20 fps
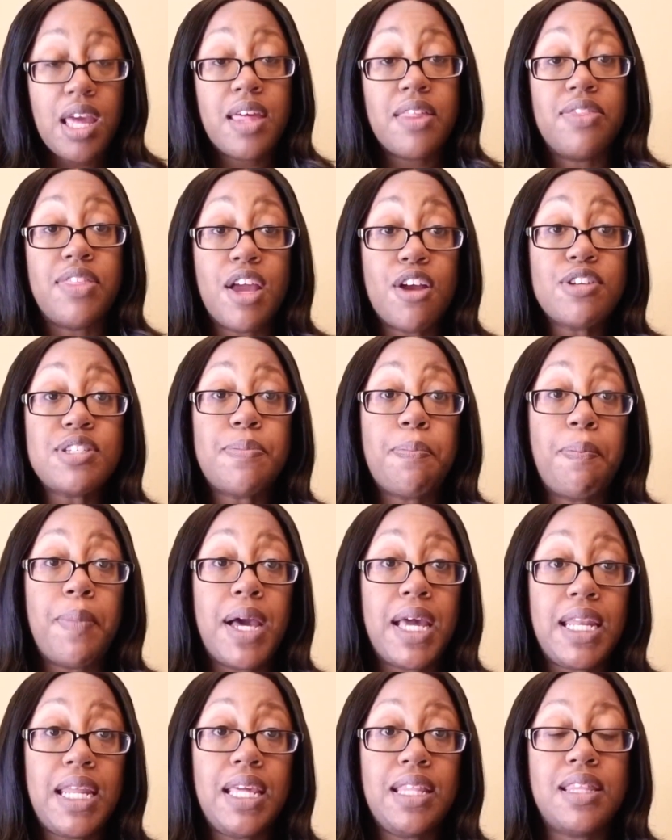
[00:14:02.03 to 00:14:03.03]
there's
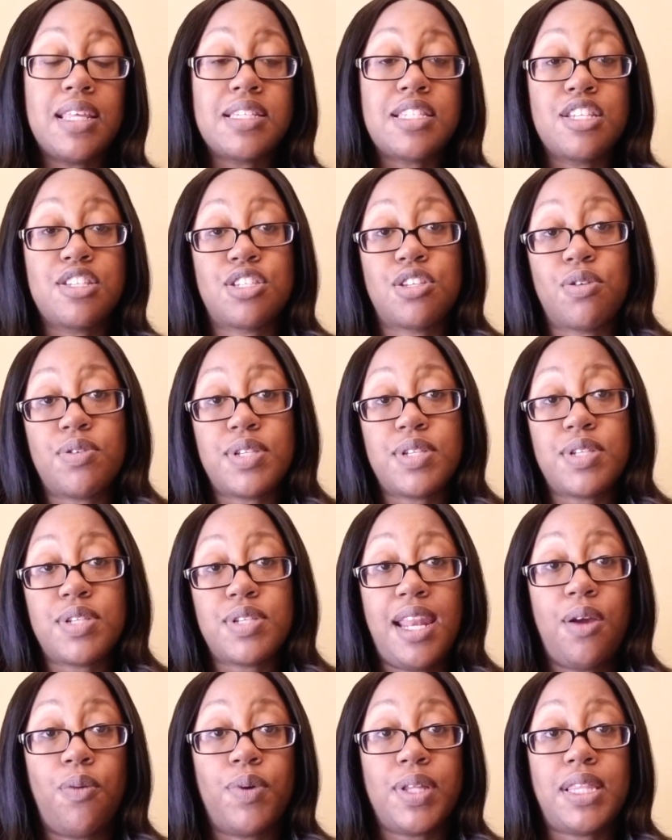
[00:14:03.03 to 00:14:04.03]
money that's
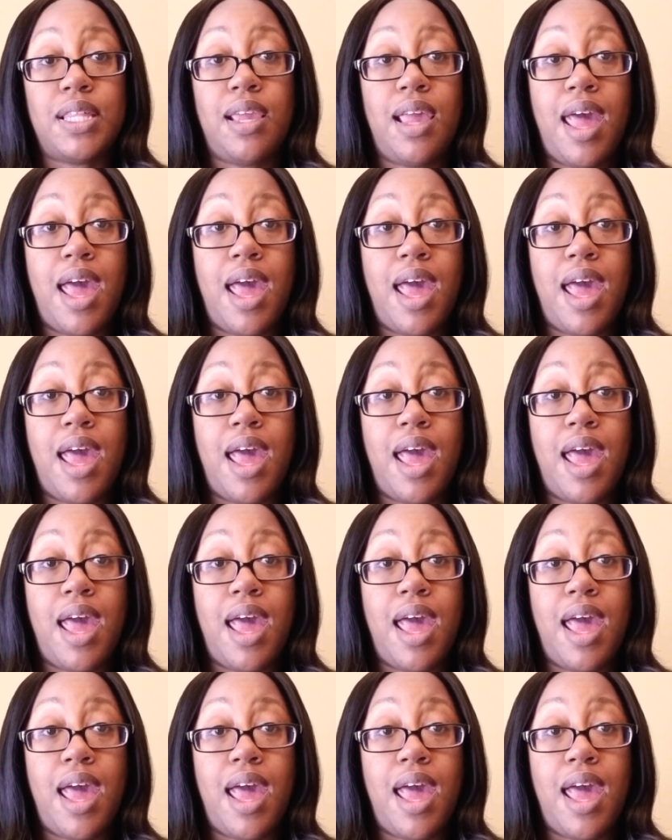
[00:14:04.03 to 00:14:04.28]
associated with the